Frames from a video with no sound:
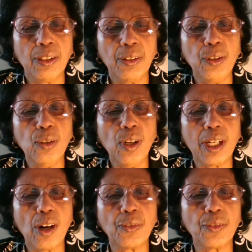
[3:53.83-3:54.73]
you look
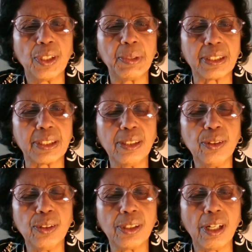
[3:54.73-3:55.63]
around for the business,
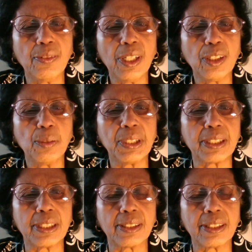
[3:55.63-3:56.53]
you start one of the
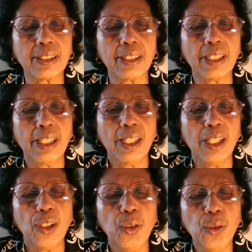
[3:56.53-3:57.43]
businesses
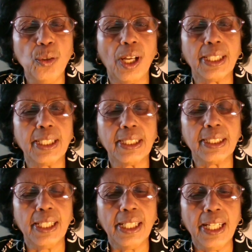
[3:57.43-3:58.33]
you like,
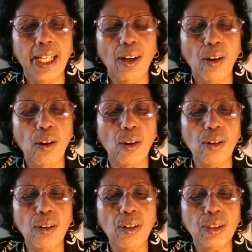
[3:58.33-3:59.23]

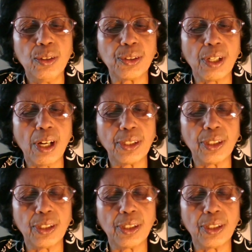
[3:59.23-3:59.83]
or you start